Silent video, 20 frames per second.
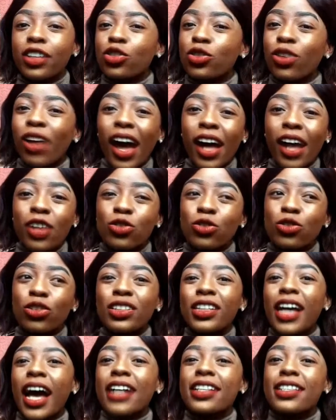that, do
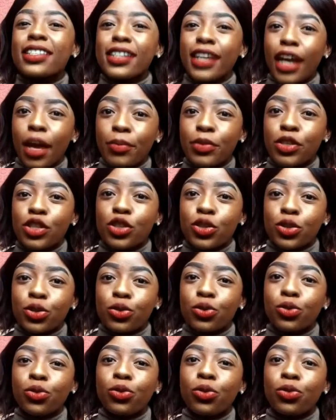not attempt
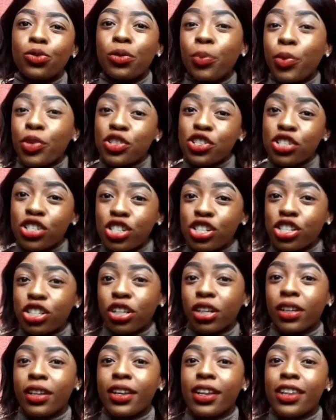to
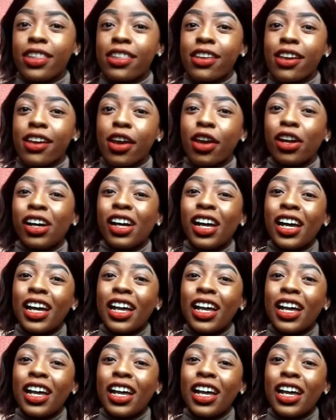reposition the